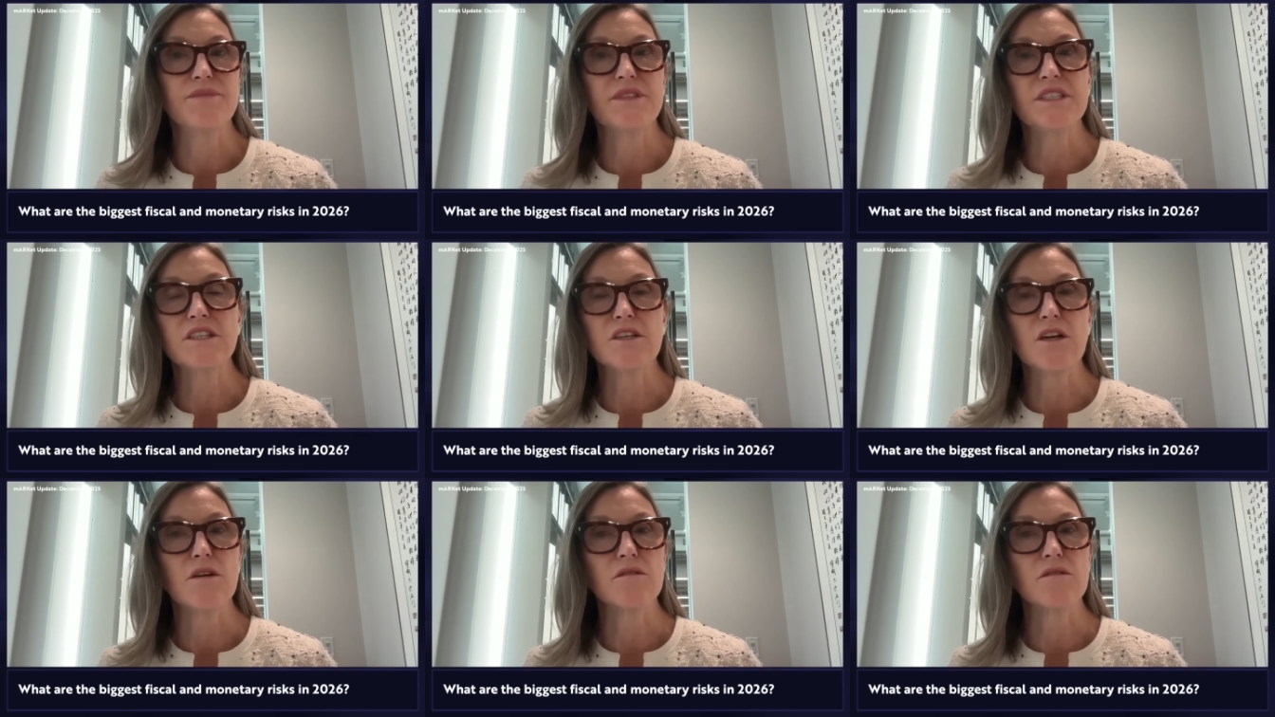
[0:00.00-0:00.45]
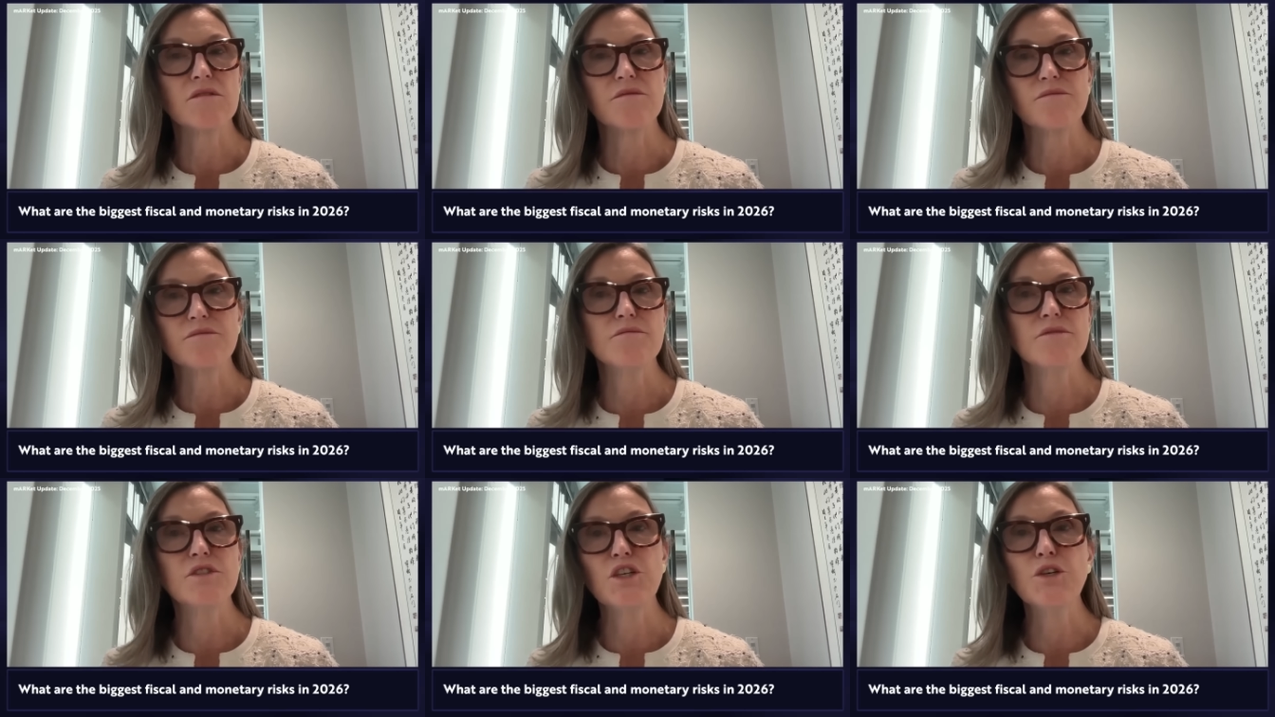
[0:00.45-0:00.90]
you know,
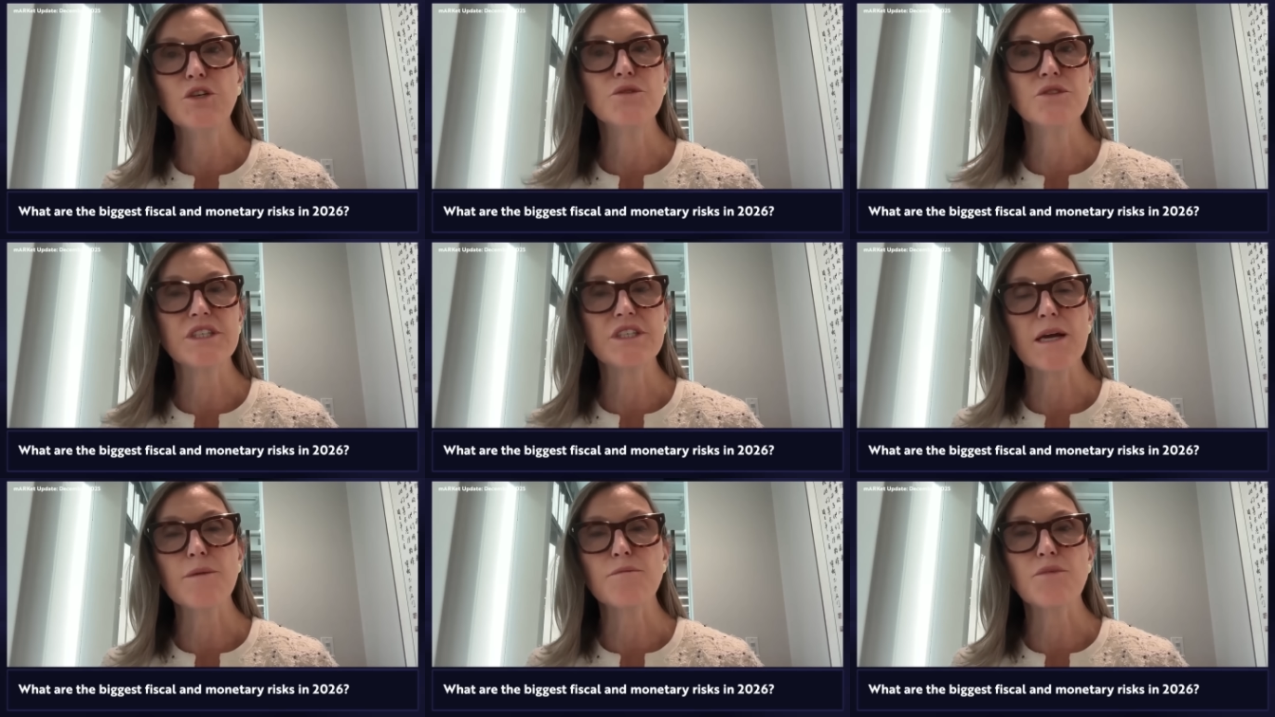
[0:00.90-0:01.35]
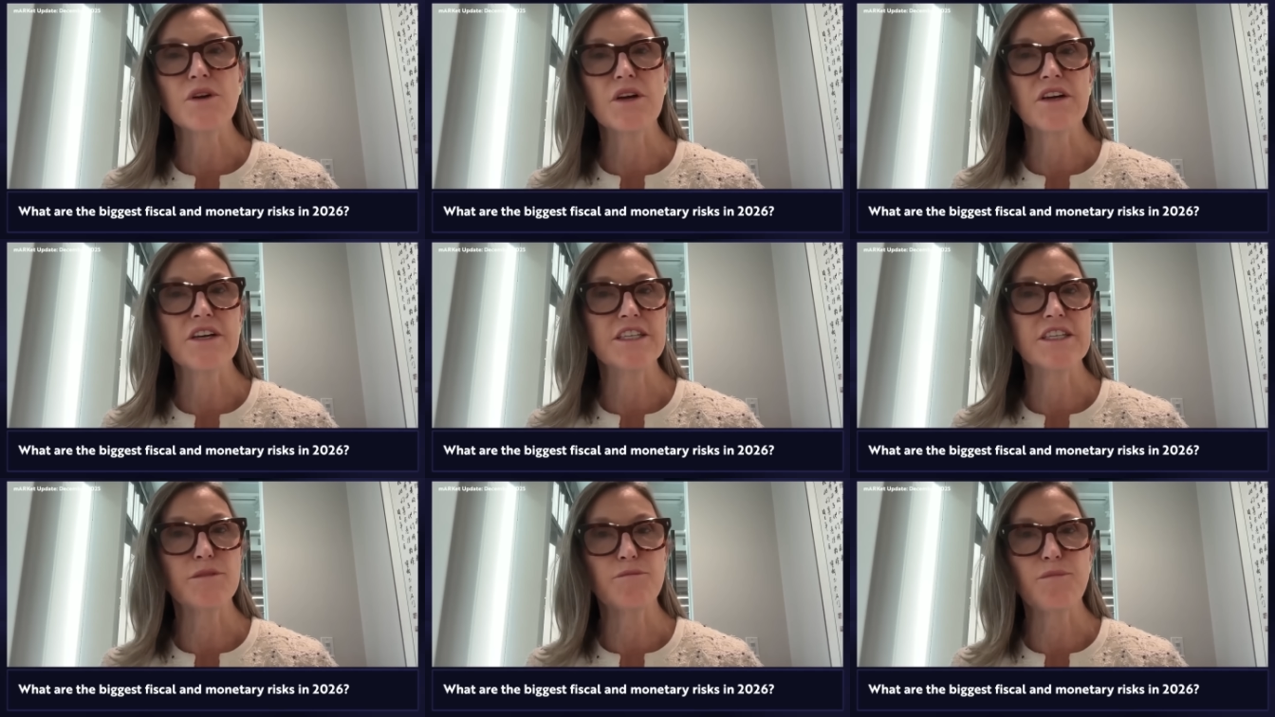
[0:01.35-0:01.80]
new
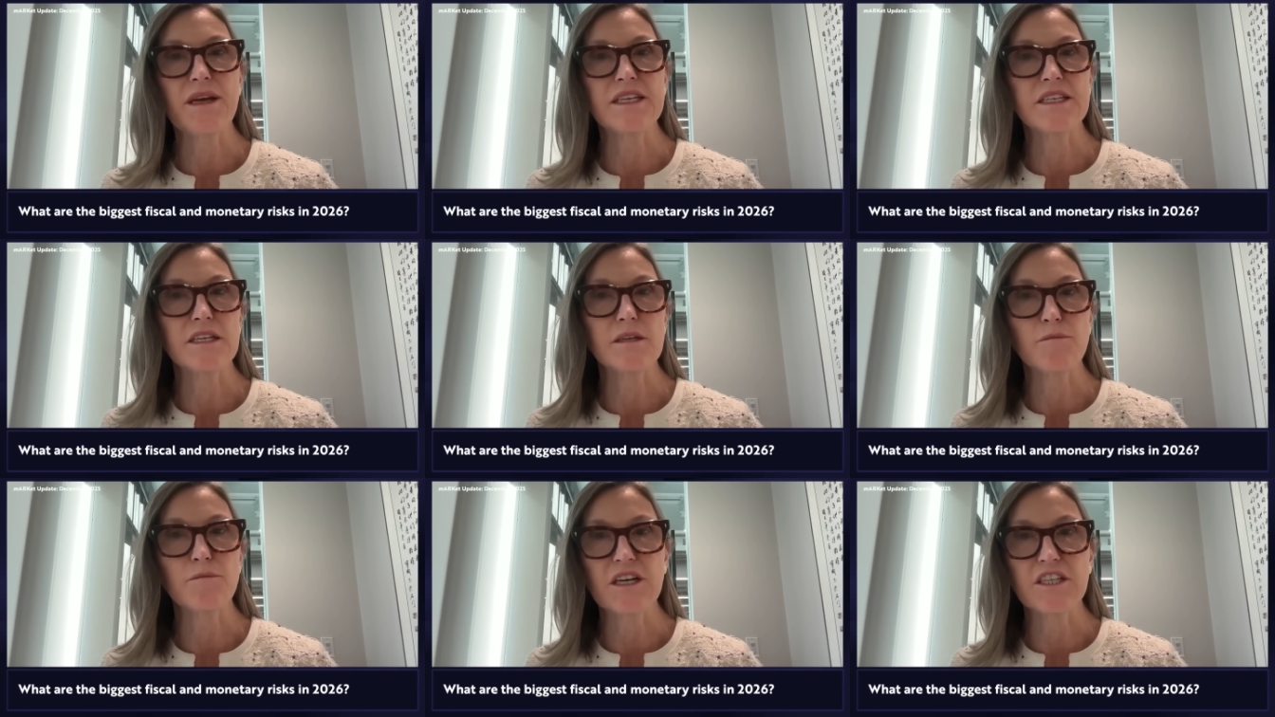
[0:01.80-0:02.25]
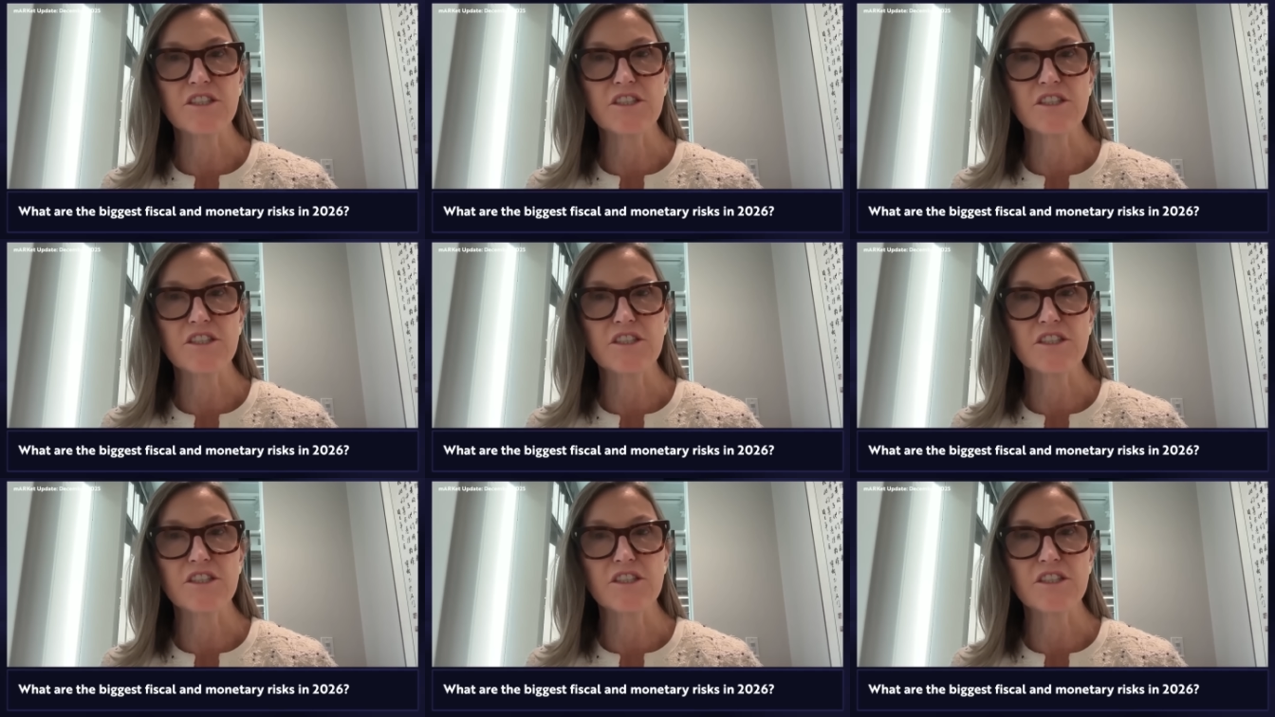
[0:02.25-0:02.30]
temporary spending